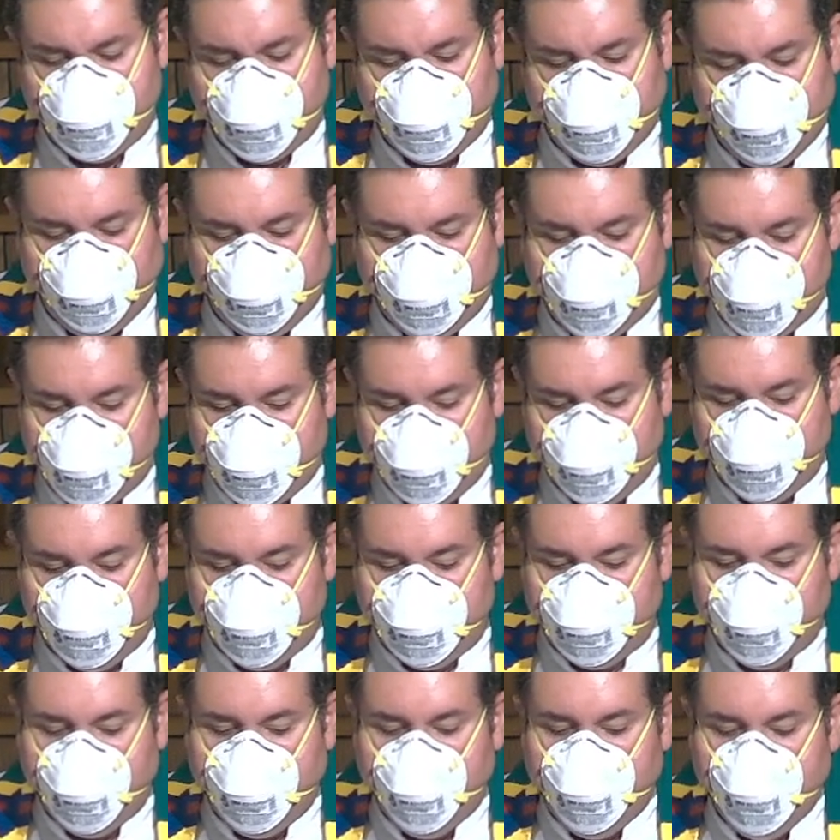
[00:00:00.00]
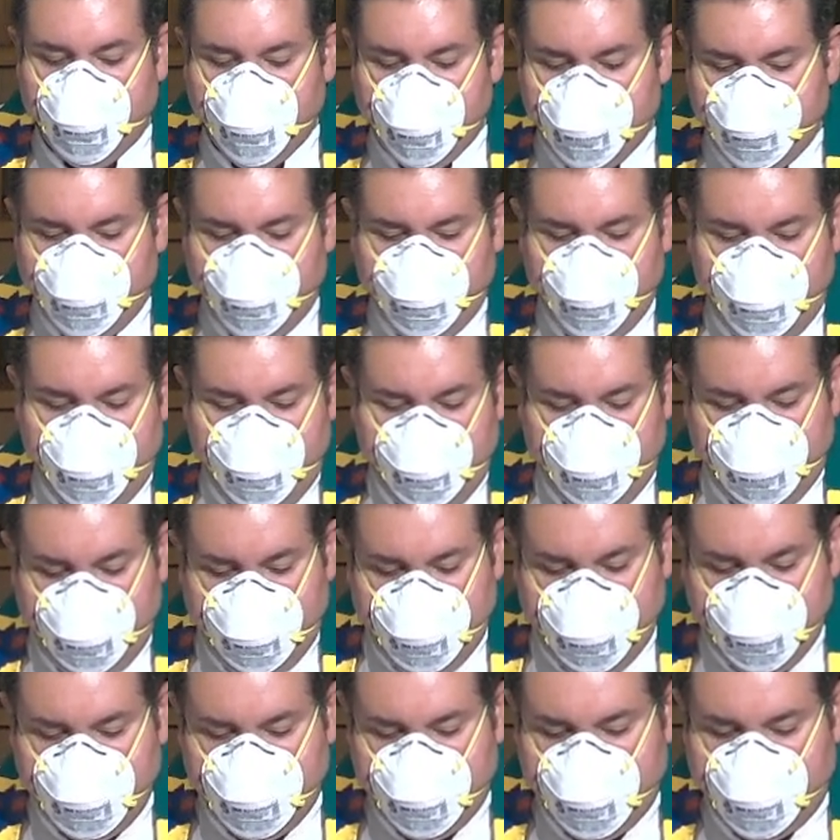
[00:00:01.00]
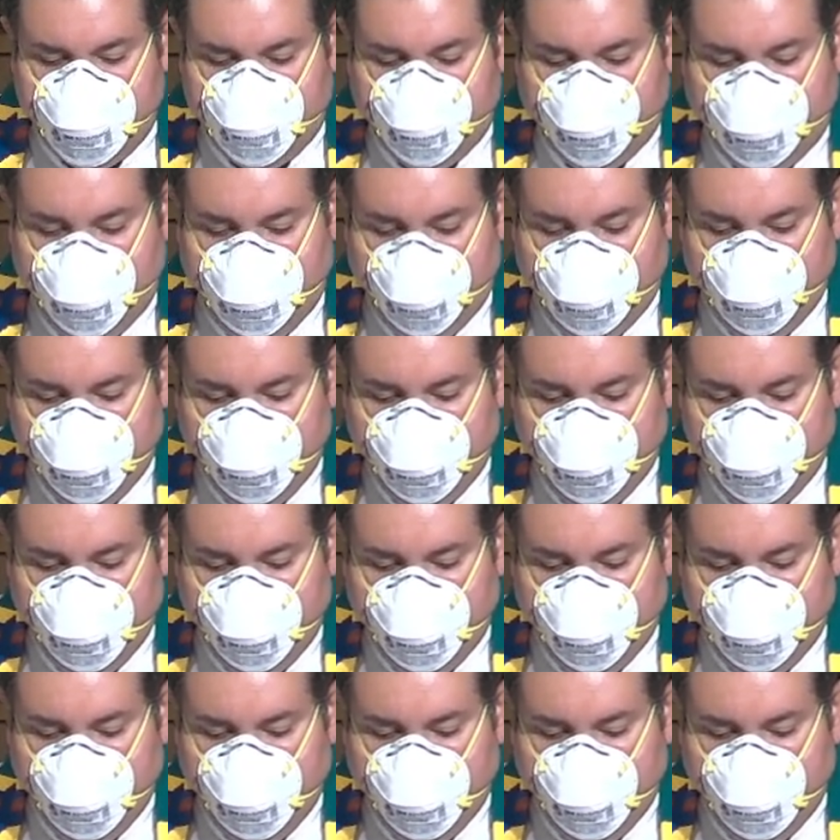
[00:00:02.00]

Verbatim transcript: of Jews throughout history.